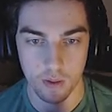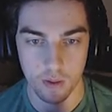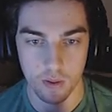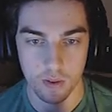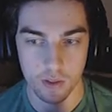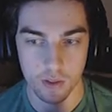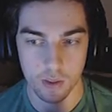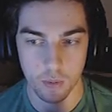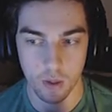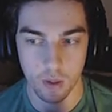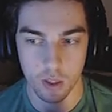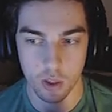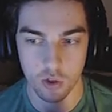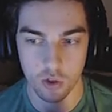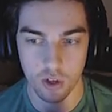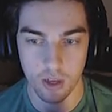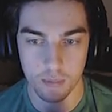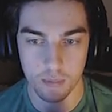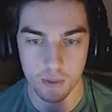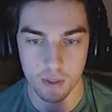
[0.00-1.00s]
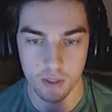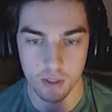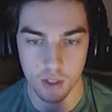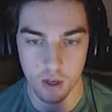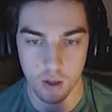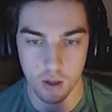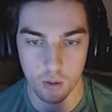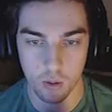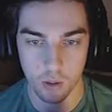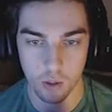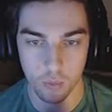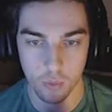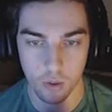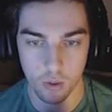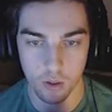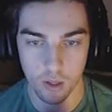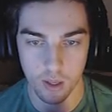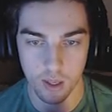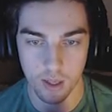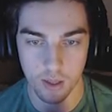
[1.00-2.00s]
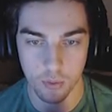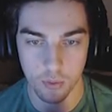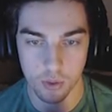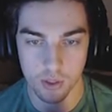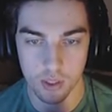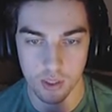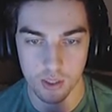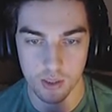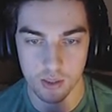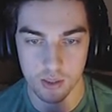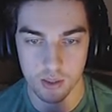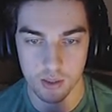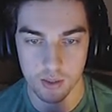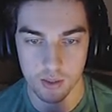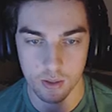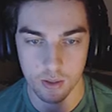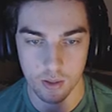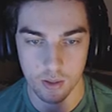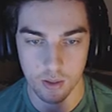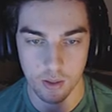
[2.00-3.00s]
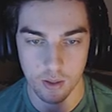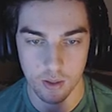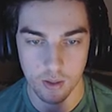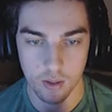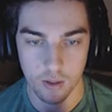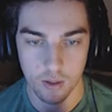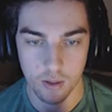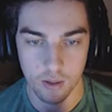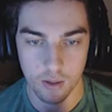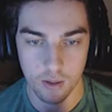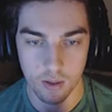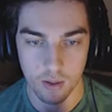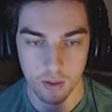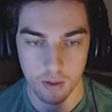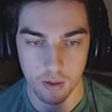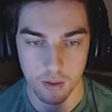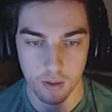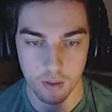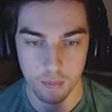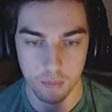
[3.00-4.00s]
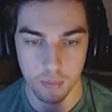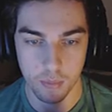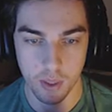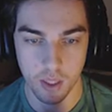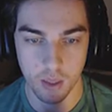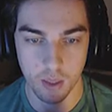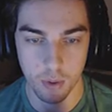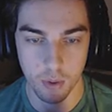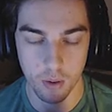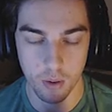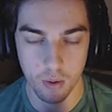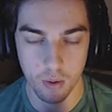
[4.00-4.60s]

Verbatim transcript: So we are trapped. There's a hole in the wall there. What's this? Peekaboo.